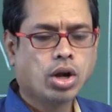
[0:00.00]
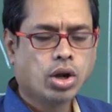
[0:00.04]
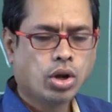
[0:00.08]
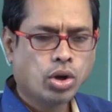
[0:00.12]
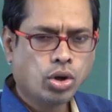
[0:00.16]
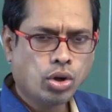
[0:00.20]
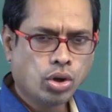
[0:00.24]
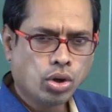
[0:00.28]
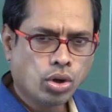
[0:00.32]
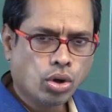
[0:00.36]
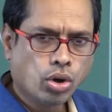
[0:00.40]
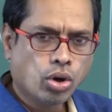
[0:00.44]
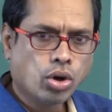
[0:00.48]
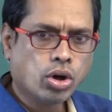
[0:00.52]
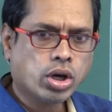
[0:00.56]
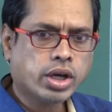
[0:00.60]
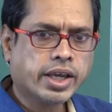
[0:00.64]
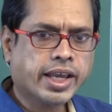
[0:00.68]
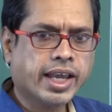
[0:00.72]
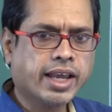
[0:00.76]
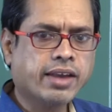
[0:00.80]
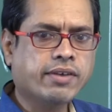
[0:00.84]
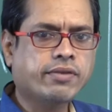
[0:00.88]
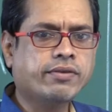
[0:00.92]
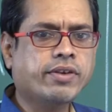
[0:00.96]
Low
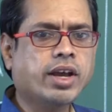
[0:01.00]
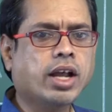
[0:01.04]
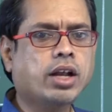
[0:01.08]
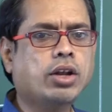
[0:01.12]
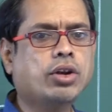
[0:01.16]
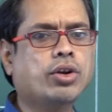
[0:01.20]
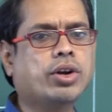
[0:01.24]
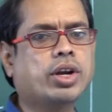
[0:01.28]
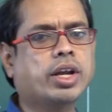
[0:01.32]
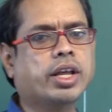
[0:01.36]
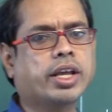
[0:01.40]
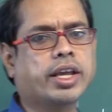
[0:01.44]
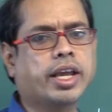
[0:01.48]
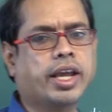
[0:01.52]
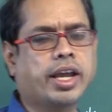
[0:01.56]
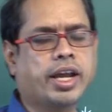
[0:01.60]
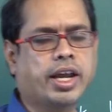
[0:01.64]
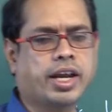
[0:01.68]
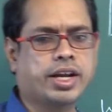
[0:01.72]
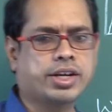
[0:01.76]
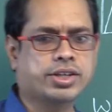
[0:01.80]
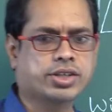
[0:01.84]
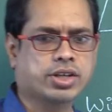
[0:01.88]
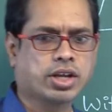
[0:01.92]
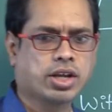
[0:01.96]
Km value
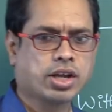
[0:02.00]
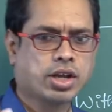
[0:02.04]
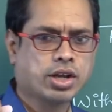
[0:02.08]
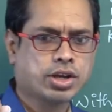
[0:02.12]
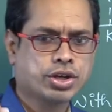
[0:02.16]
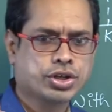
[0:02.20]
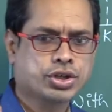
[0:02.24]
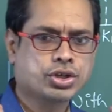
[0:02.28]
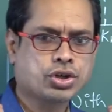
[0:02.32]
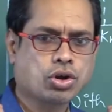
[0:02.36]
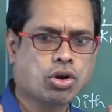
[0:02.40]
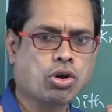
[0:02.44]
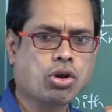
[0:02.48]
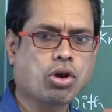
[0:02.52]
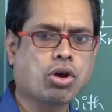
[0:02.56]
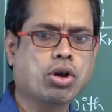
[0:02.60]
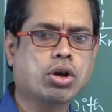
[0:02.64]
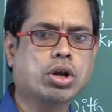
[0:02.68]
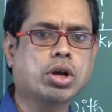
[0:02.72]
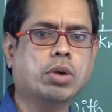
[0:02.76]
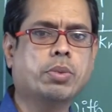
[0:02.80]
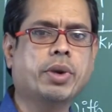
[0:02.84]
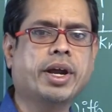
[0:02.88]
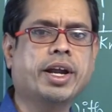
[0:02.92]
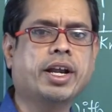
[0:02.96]
indicates
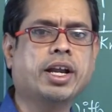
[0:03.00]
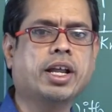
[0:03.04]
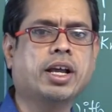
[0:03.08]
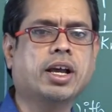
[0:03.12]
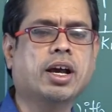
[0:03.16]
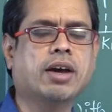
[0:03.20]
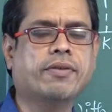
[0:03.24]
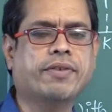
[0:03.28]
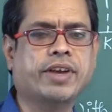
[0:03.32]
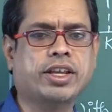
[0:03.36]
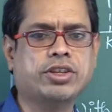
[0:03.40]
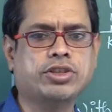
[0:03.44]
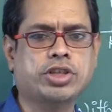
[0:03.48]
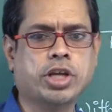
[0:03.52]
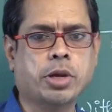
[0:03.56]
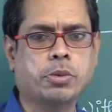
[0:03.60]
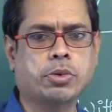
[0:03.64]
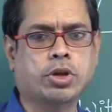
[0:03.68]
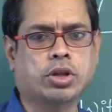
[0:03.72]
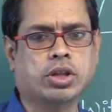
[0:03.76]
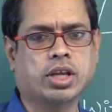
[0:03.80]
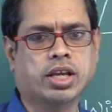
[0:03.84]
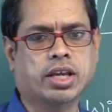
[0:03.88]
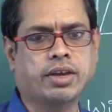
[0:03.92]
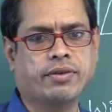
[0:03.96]
strong binding of enzyme
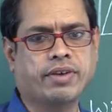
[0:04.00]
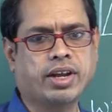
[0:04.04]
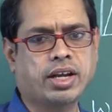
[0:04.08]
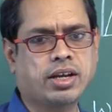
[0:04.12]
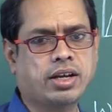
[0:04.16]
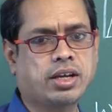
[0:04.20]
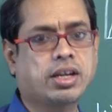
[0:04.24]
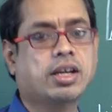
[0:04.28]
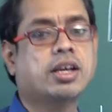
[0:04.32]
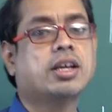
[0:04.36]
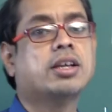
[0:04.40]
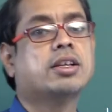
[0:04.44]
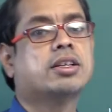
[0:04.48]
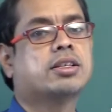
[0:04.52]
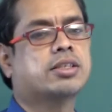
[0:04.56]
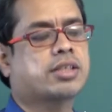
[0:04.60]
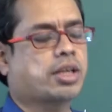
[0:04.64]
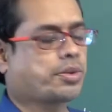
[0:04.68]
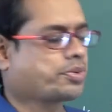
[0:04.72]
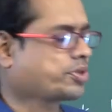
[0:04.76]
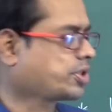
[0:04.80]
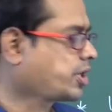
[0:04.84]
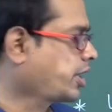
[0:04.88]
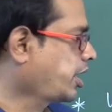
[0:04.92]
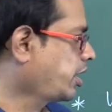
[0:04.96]
to the given
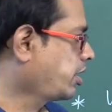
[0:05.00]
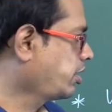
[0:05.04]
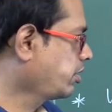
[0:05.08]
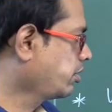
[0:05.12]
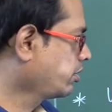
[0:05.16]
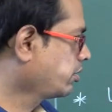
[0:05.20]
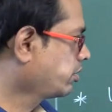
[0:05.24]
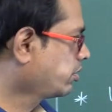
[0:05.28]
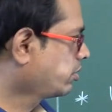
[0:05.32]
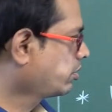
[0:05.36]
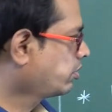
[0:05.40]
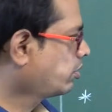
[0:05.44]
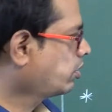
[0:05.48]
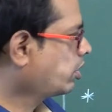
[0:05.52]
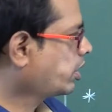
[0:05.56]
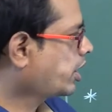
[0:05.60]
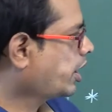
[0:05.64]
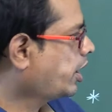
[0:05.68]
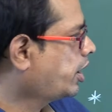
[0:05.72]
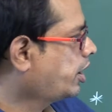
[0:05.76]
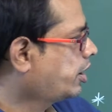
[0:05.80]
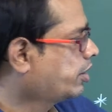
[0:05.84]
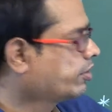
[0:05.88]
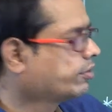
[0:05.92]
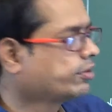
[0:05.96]
substrate.
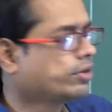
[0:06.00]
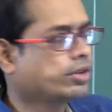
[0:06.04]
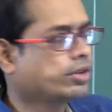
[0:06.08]
Okay.